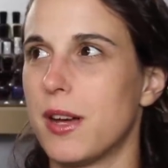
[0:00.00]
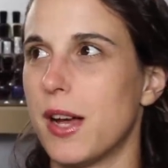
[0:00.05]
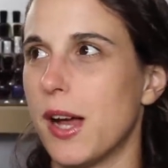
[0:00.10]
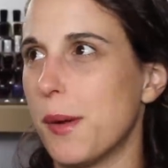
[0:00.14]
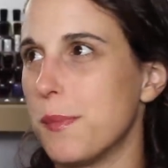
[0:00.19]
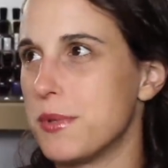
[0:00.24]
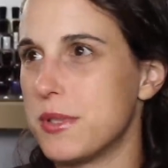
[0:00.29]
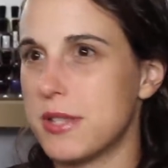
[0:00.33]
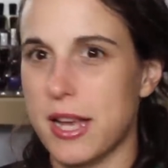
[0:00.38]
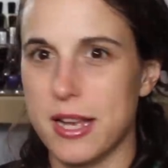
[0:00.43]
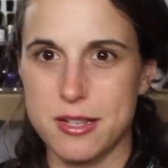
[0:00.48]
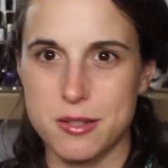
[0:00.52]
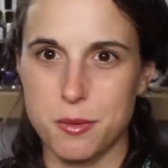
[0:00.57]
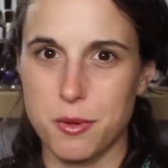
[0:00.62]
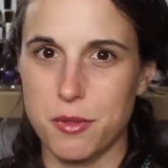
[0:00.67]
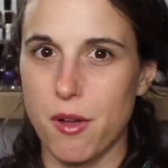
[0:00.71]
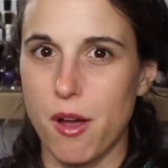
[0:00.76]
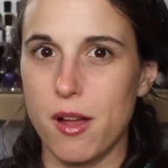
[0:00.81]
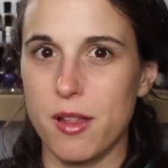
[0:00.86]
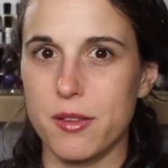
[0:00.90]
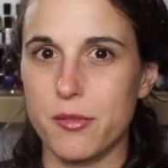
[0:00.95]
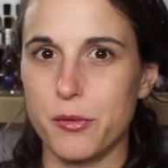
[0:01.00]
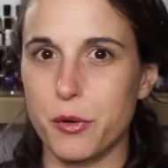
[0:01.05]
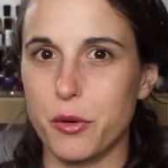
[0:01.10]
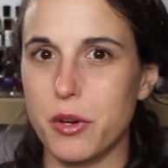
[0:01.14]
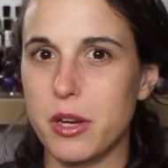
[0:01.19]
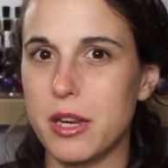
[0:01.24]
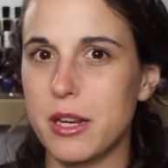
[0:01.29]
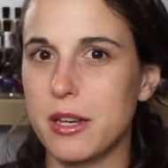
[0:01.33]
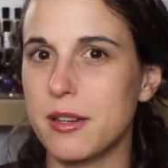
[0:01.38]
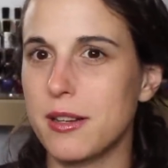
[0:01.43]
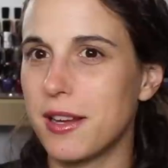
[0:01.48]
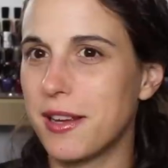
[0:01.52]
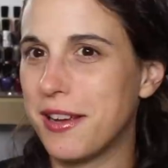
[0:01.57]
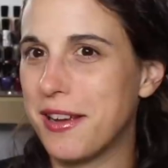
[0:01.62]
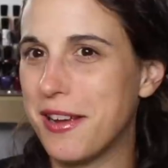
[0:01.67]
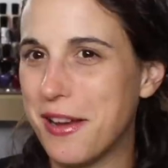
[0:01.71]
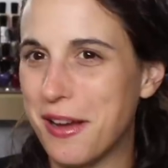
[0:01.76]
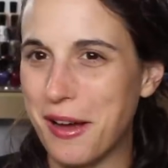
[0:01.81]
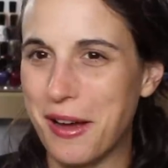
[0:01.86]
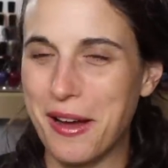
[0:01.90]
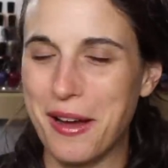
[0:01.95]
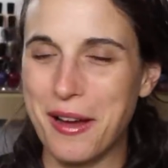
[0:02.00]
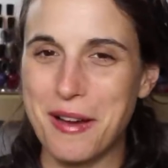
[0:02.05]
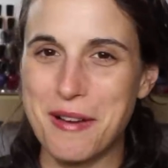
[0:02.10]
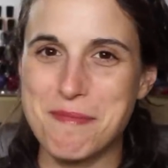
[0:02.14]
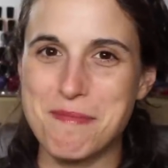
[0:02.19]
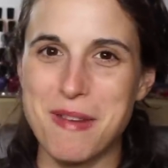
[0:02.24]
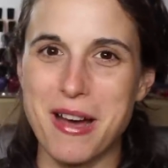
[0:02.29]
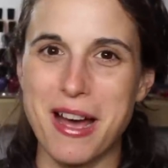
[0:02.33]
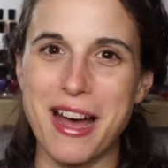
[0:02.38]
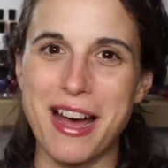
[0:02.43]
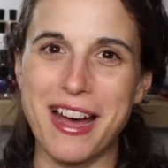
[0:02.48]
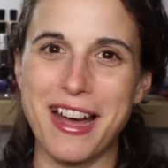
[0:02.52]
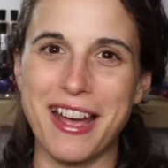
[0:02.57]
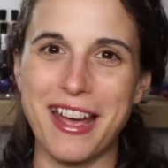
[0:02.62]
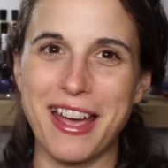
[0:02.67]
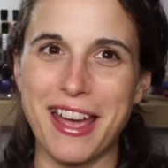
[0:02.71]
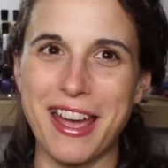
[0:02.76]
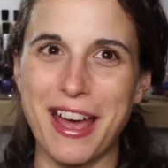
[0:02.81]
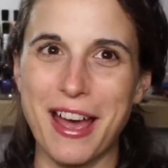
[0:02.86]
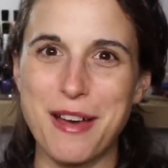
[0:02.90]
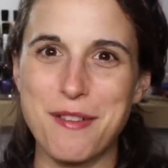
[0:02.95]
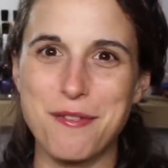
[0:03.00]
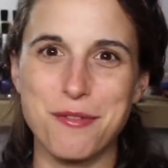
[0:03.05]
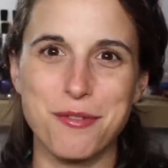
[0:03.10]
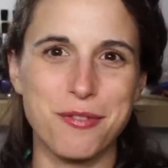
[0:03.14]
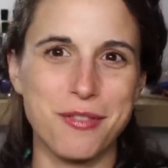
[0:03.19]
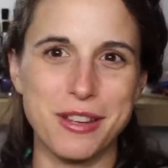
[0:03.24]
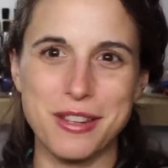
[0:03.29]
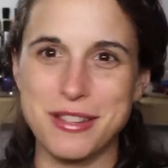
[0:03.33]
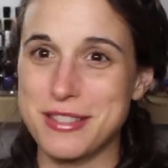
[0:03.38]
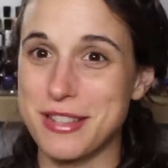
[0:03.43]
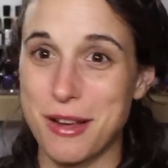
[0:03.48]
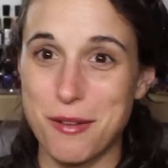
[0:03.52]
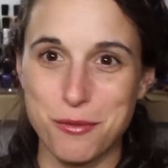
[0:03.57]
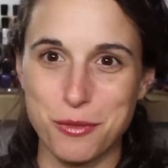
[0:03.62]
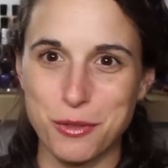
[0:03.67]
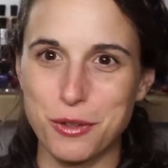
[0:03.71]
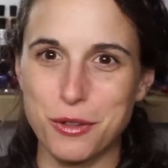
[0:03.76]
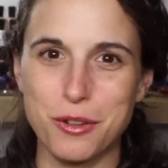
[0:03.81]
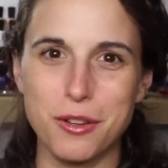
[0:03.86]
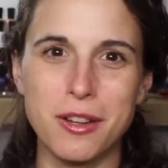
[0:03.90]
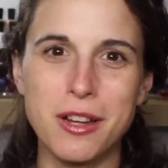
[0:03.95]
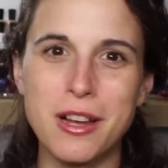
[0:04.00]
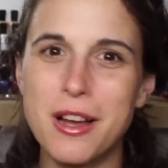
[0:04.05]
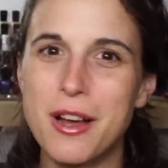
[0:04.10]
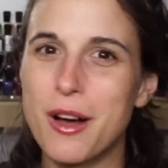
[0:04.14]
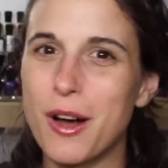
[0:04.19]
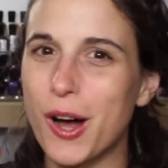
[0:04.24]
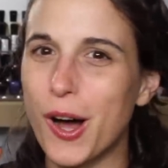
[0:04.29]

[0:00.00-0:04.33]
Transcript: obsessed with olive green. I have like several